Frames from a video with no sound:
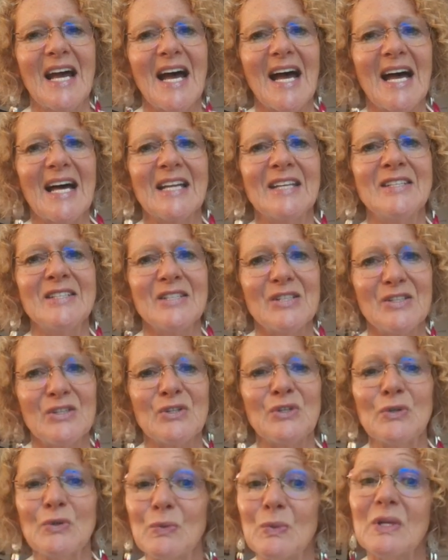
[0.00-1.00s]
And
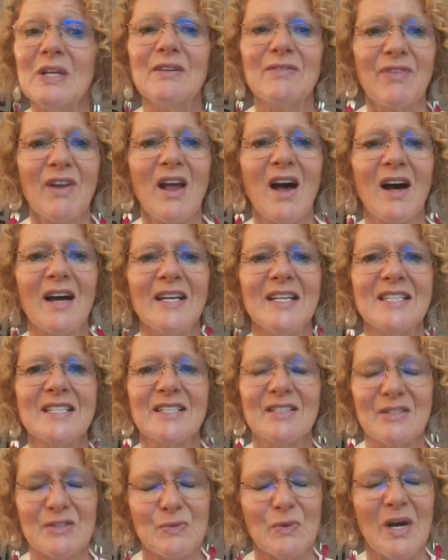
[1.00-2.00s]
you will have
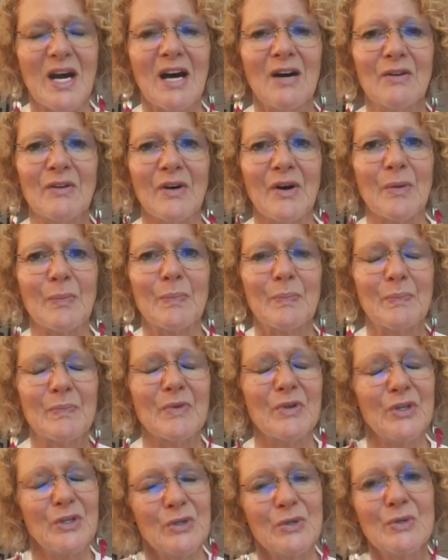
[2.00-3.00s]
lied as well,
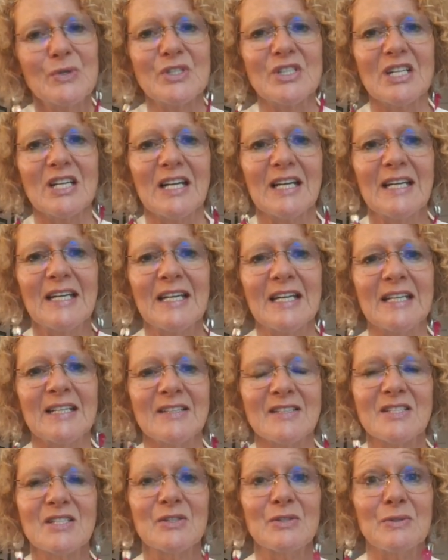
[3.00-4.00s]

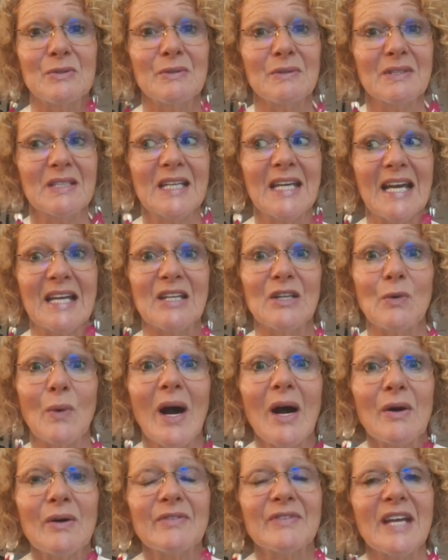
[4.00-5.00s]
usually to get you
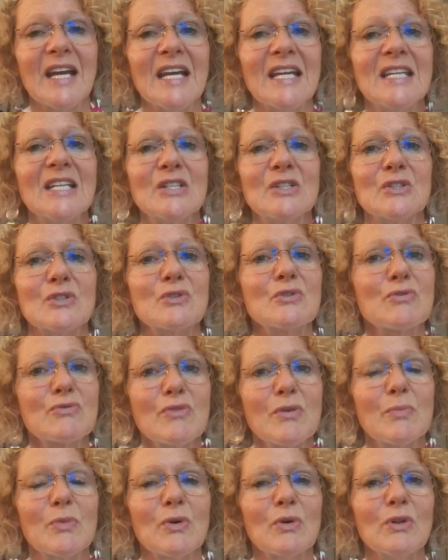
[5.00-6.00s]
out of getting into
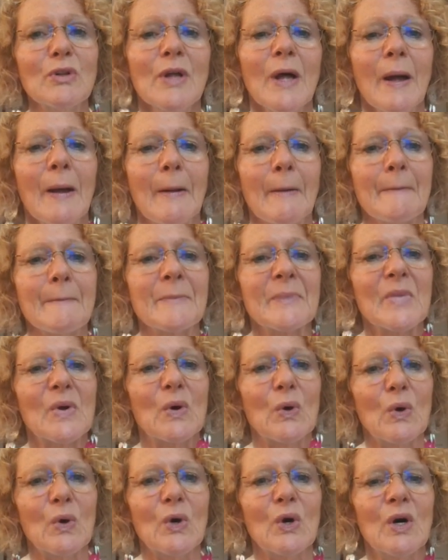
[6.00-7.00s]
trouble
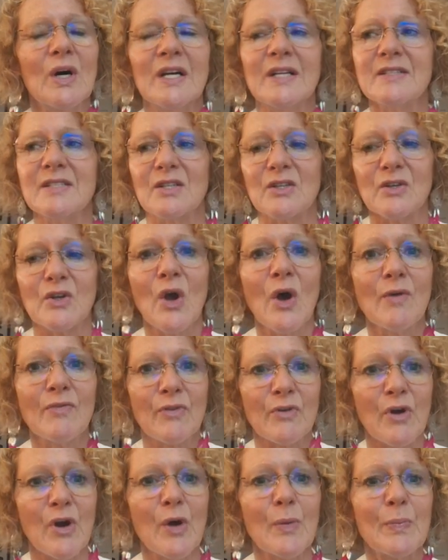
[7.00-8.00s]
or to
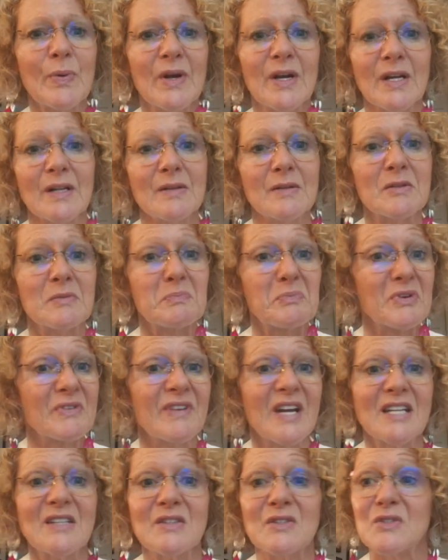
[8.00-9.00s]
cover up and
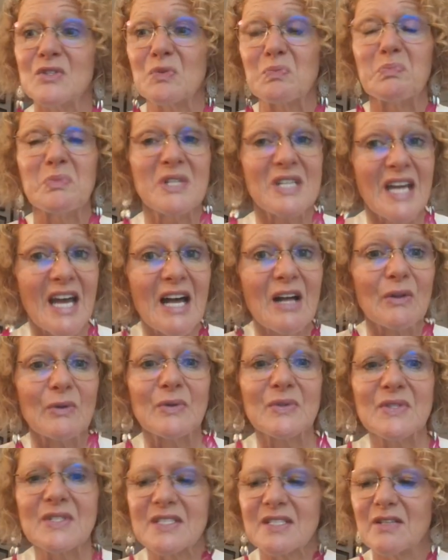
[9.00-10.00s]
prevent somebody
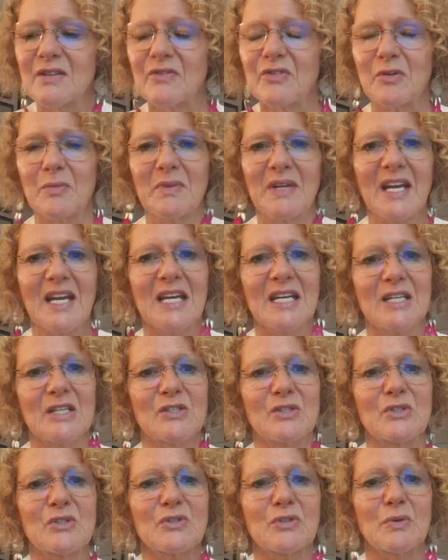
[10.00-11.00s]
else from getting
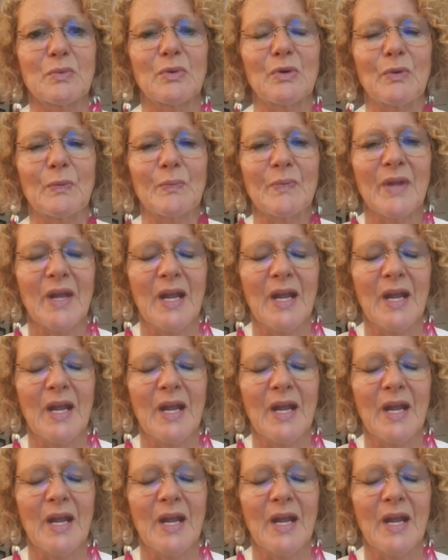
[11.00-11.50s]
into trouble.